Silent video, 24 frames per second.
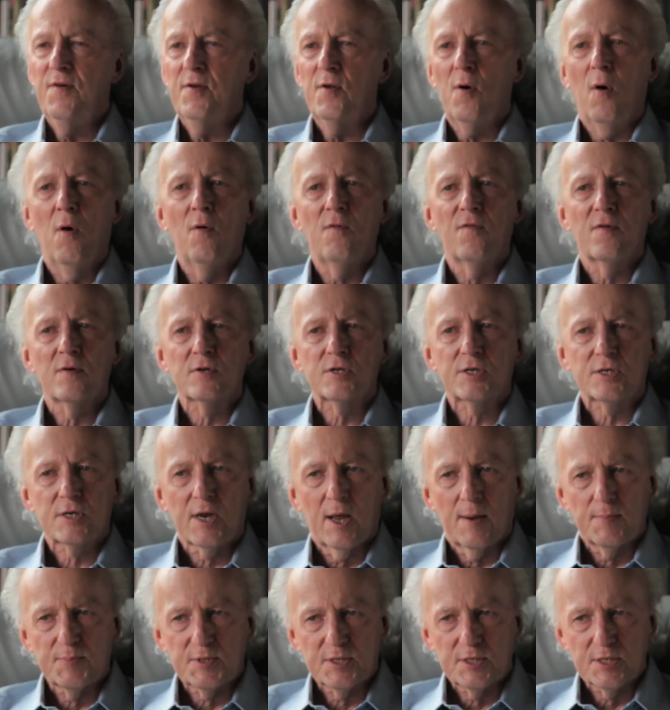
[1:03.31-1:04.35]
it
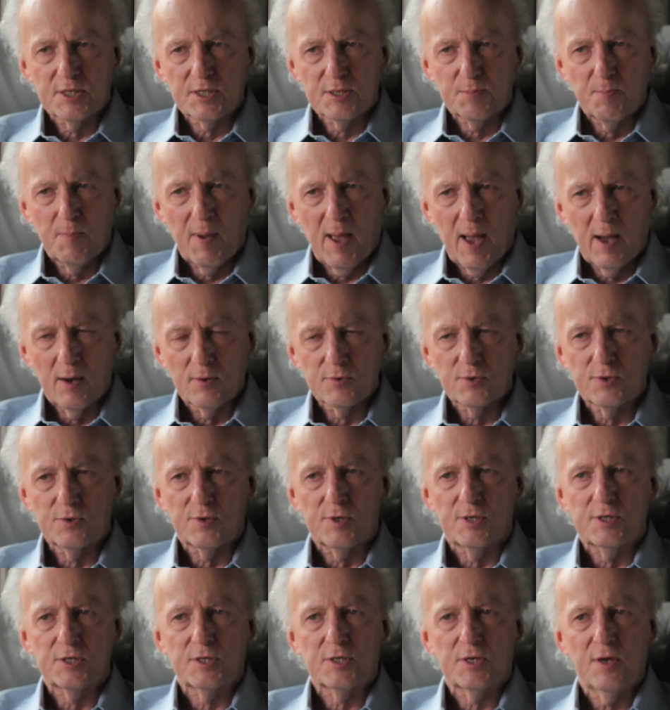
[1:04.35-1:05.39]
oversteps its
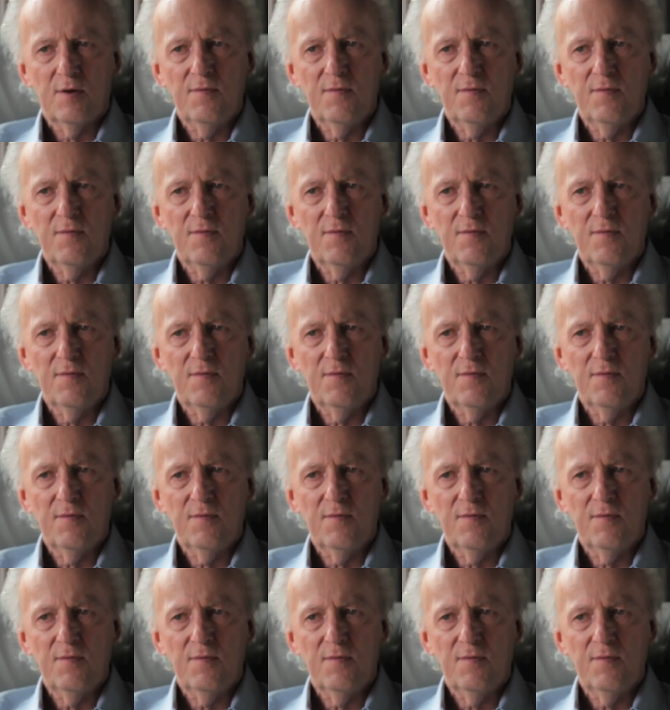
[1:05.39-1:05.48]
boundaries,